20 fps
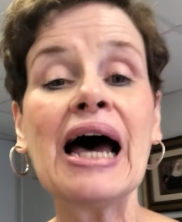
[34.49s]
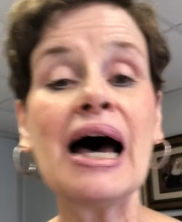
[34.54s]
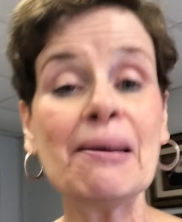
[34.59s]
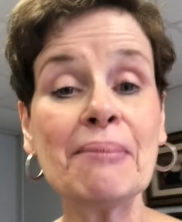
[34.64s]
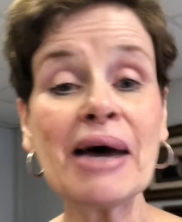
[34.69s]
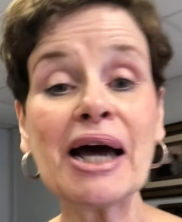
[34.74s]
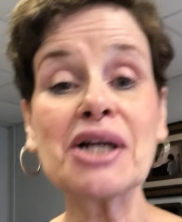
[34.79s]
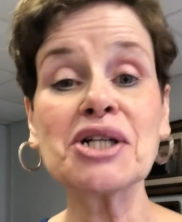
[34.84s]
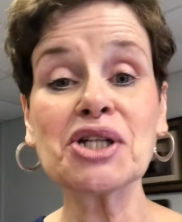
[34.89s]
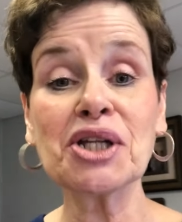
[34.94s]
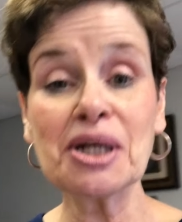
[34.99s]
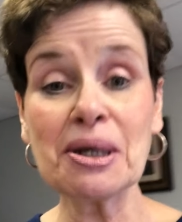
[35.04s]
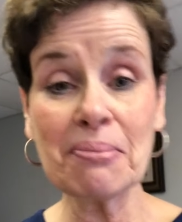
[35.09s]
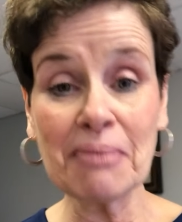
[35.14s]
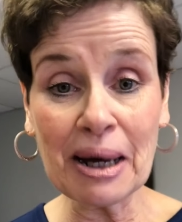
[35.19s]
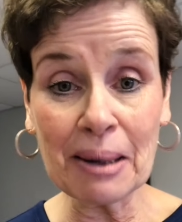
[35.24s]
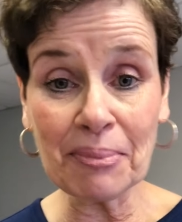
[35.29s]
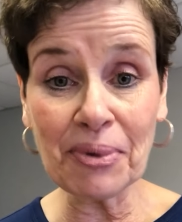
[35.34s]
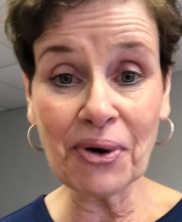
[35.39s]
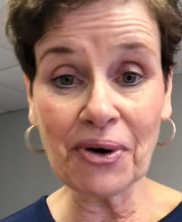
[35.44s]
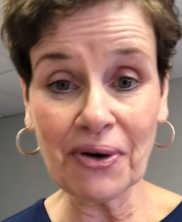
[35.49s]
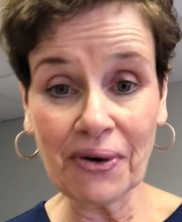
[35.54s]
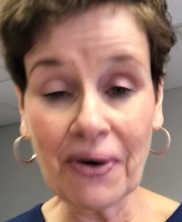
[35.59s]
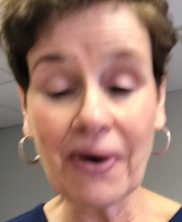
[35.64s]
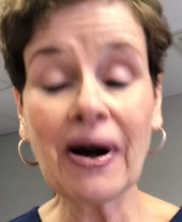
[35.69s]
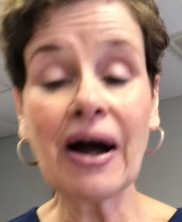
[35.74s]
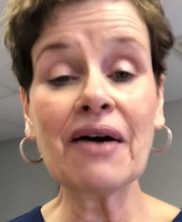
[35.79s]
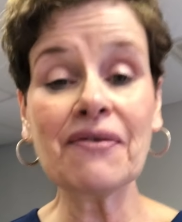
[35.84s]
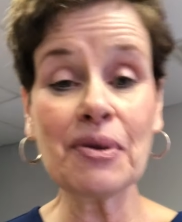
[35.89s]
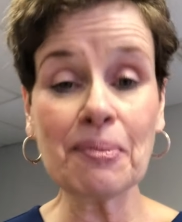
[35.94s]
I'm actually a member
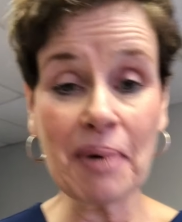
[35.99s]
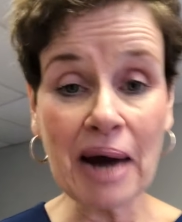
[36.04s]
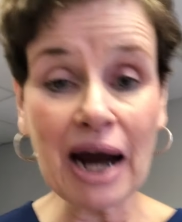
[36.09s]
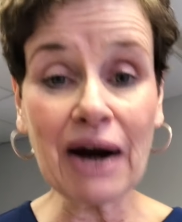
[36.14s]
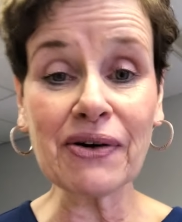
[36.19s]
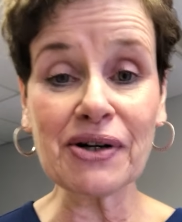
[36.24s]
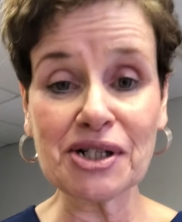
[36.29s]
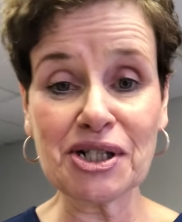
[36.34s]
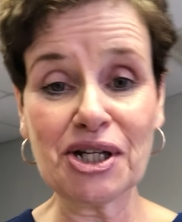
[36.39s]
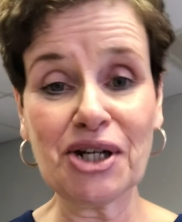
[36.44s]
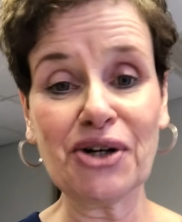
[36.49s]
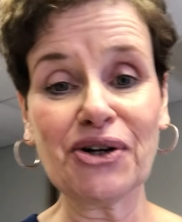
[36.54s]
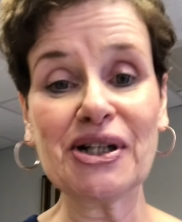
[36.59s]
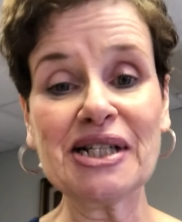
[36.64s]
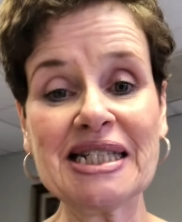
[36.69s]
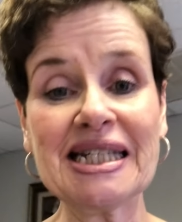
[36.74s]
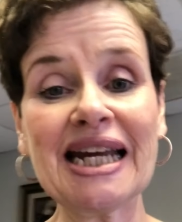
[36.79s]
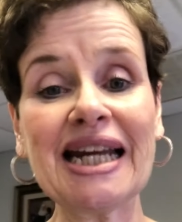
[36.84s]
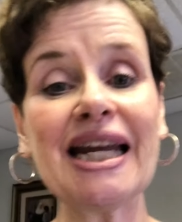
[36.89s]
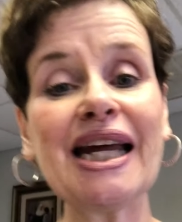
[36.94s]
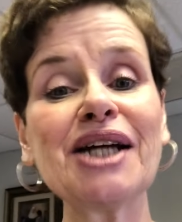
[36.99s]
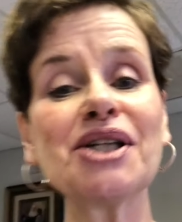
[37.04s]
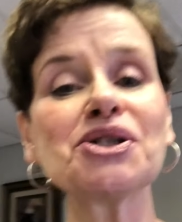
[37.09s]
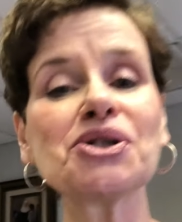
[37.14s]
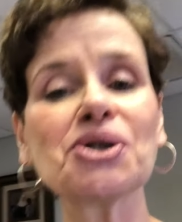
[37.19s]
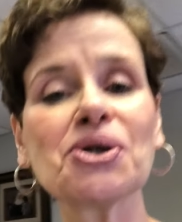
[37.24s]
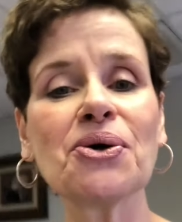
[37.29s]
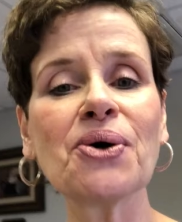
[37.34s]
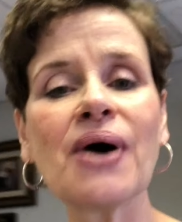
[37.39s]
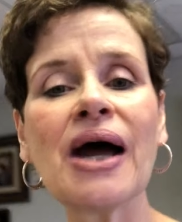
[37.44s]
of the parish here at St.
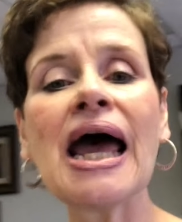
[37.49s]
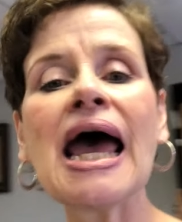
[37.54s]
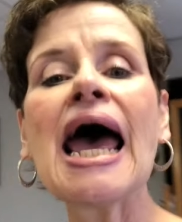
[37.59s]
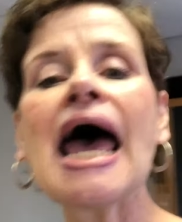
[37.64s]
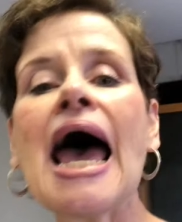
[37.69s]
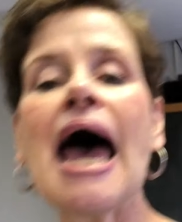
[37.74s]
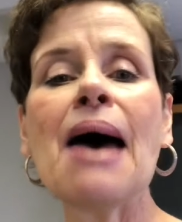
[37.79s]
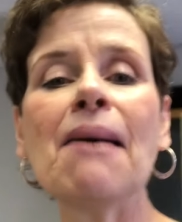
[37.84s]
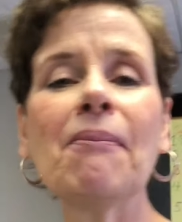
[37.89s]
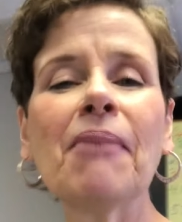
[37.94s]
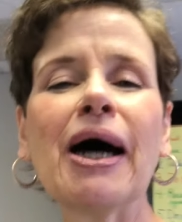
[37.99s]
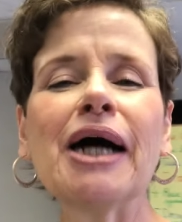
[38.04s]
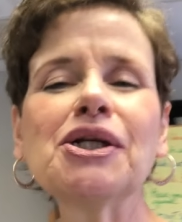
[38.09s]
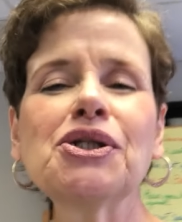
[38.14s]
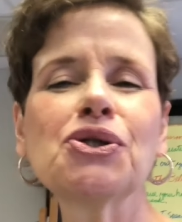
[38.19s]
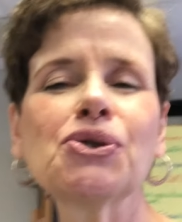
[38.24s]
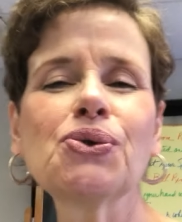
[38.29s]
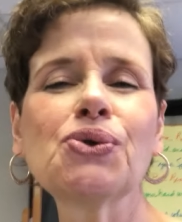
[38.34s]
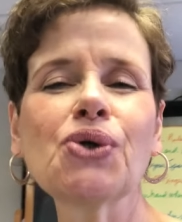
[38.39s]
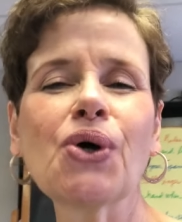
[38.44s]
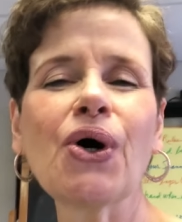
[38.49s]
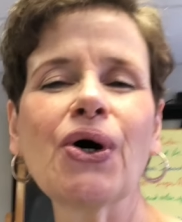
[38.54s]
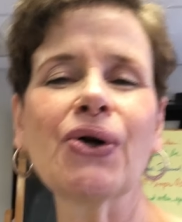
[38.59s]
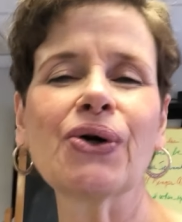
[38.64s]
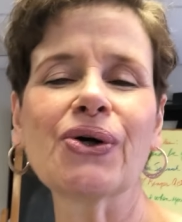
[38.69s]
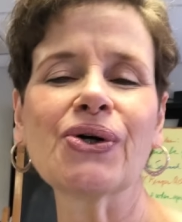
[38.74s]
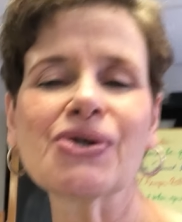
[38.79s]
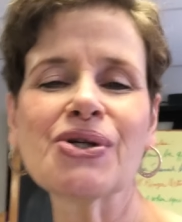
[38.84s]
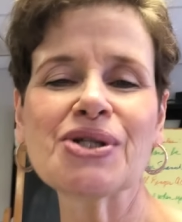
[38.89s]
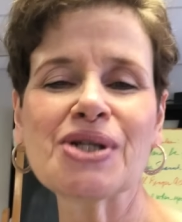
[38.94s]
Andrew, and my two
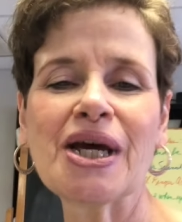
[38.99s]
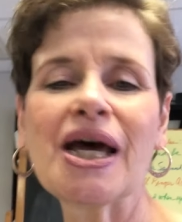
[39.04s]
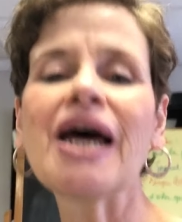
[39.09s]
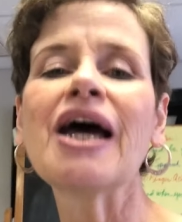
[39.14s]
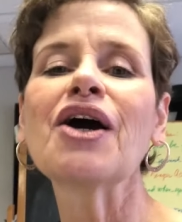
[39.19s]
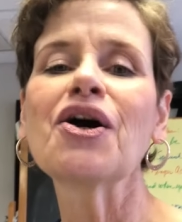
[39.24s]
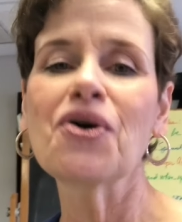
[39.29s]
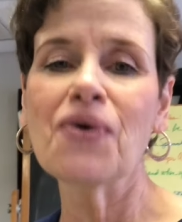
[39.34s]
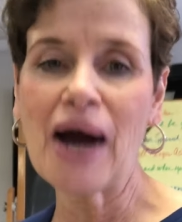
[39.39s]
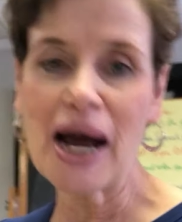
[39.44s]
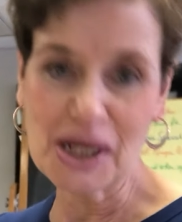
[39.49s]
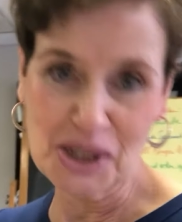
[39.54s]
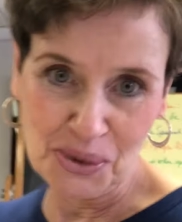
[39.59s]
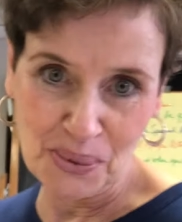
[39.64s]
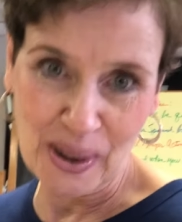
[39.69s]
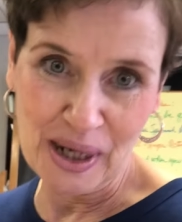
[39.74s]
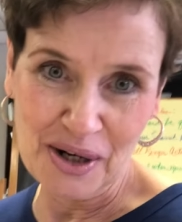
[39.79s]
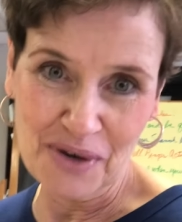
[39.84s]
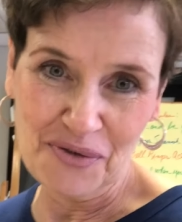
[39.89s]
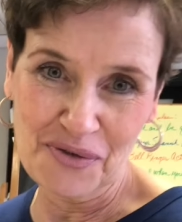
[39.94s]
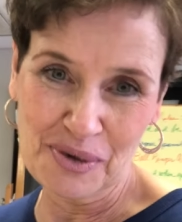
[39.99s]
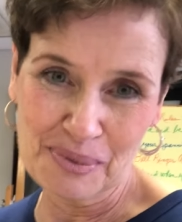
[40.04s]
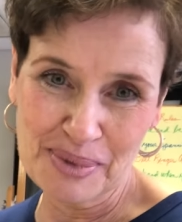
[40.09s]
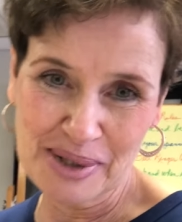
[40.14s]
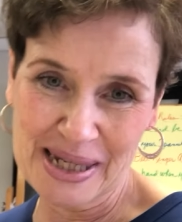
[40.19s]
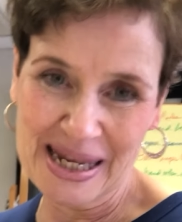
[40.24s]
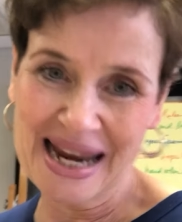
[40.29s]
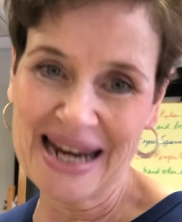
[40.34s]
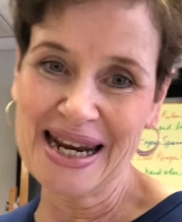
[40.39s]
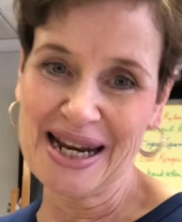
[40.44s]
daughters graduated from
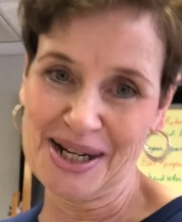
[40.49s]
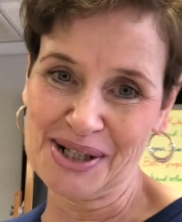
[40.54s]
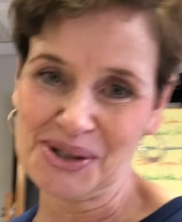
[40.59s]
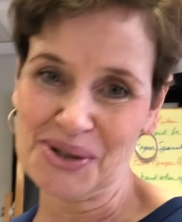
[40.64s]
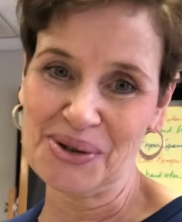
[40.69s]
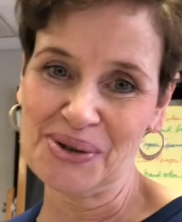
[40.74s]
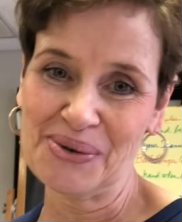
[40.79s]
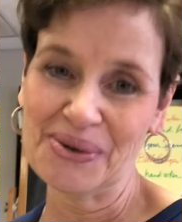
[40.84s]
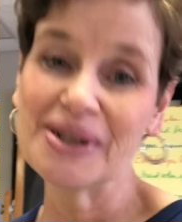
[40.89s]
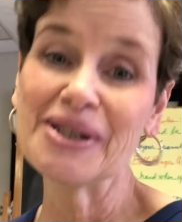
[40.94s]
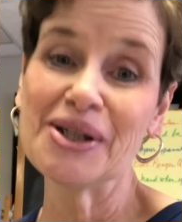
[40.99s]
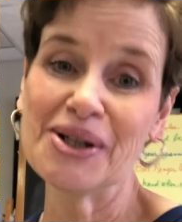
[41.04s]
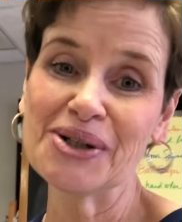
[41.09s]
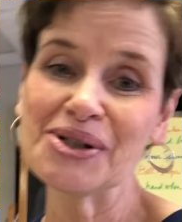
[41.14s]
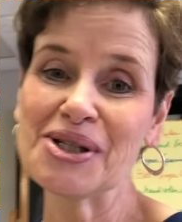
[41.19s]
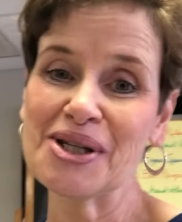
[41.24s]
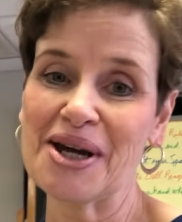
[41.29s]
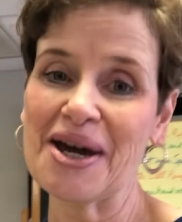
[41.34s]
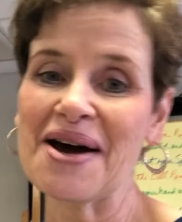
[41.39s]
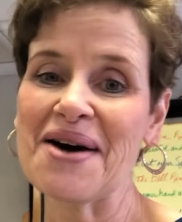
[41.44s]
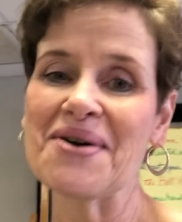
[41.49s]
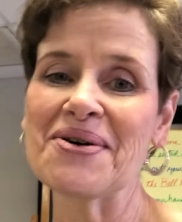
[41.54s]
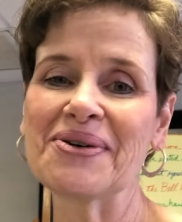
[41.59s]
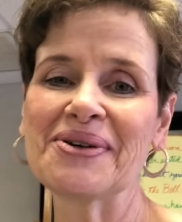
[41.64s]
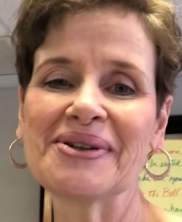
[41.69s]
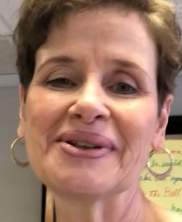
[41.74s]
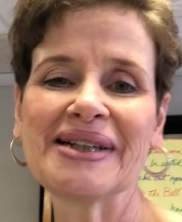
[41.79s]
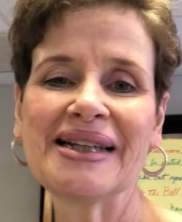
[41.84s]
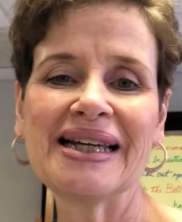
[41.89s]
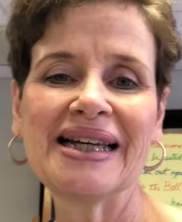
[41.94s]
St. Andrew years ago.
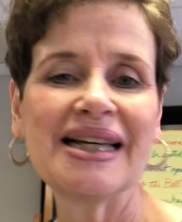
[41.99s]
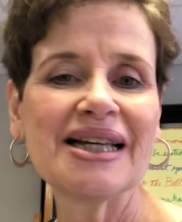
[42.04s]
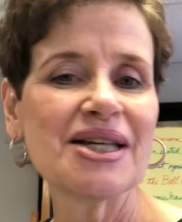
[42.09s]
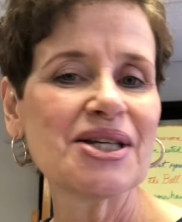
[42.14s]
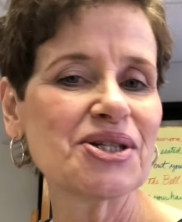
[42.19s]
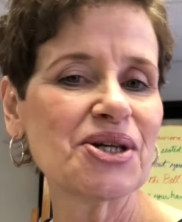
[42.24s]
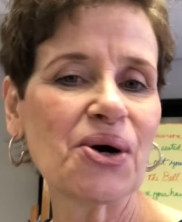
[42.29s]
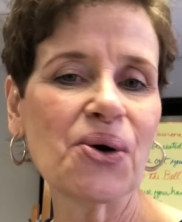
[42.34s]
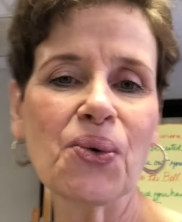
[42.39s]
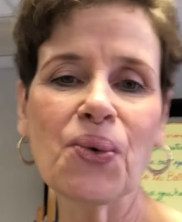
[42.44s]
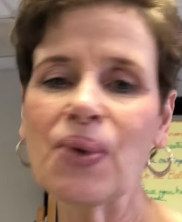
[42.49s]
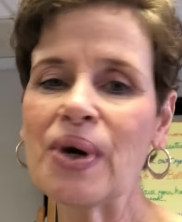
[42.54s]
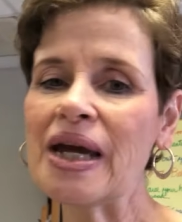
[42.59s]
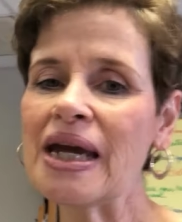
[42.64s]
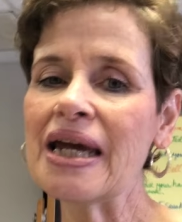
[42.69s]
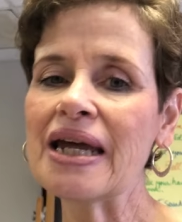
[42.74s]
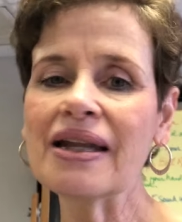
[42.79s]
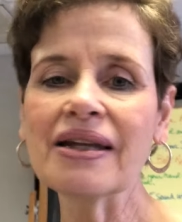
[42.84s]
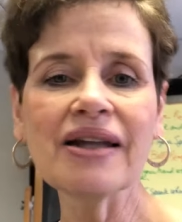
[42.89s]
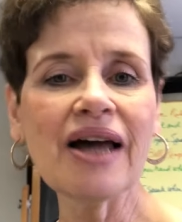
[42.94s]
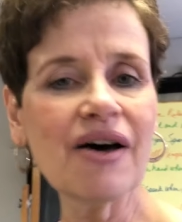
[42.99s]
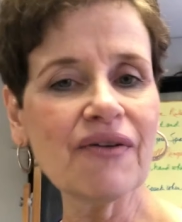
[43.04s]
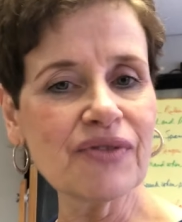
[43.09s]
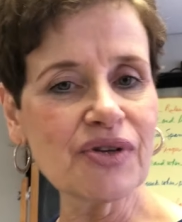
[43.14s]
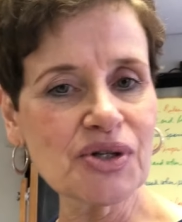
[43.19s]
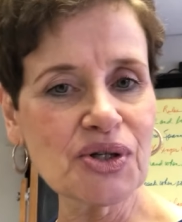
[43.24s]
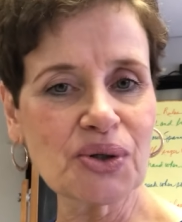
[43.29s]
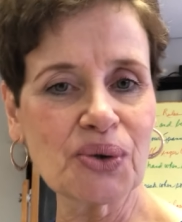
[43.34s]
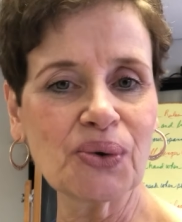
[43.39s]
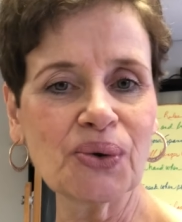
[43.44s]
So we love
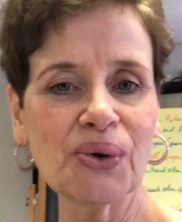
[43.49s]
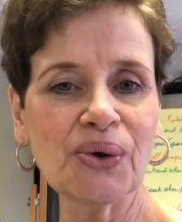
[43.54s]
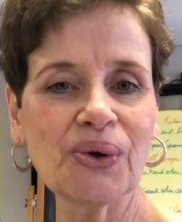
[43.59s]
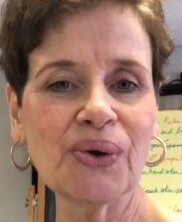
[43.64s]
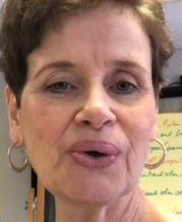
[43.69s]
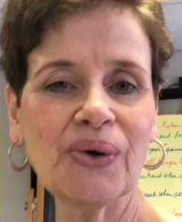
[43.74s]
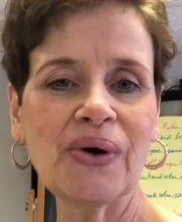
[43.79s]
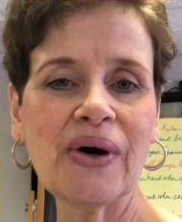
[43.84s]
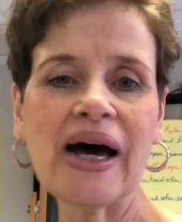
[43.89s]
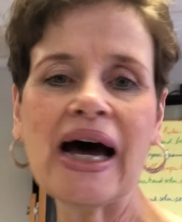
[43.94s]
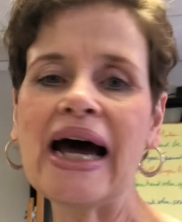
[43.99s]
the school.